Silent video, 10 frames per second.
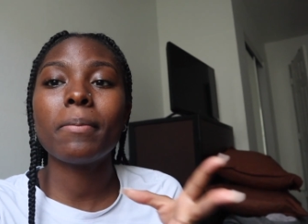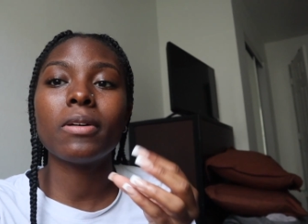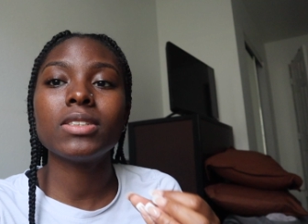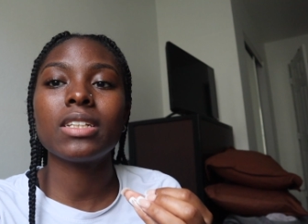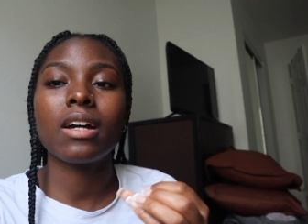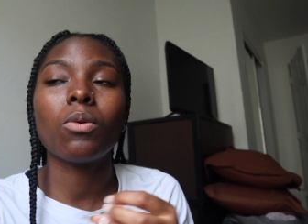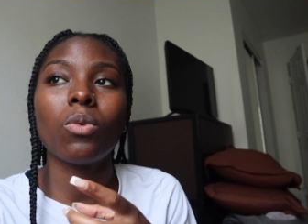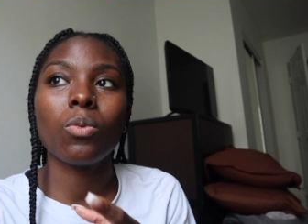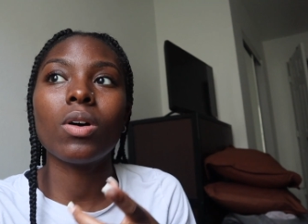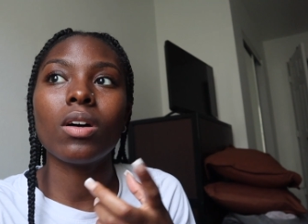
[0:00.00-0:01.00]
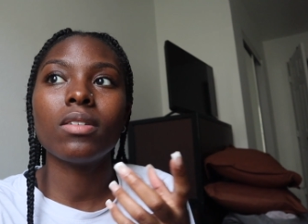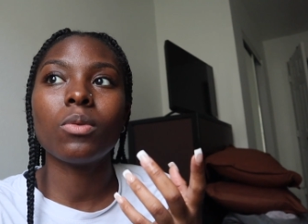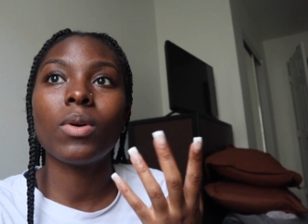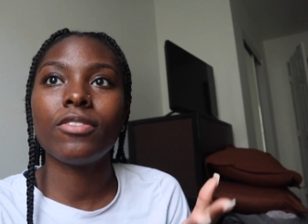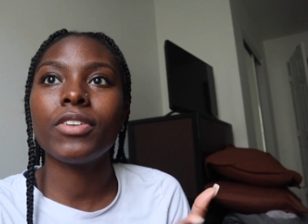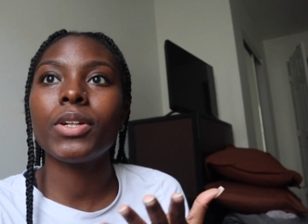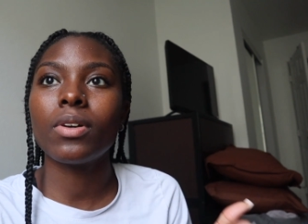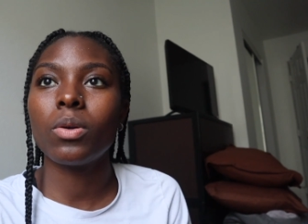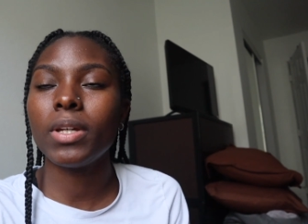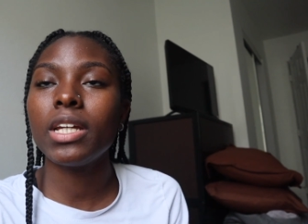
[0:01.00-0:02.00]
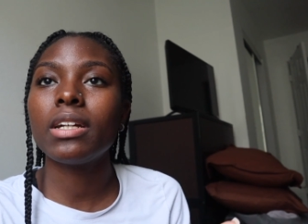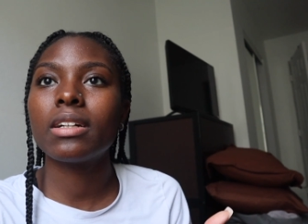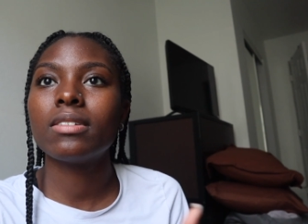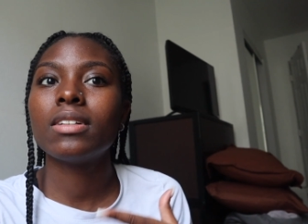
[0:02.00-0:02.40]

posting one video a week,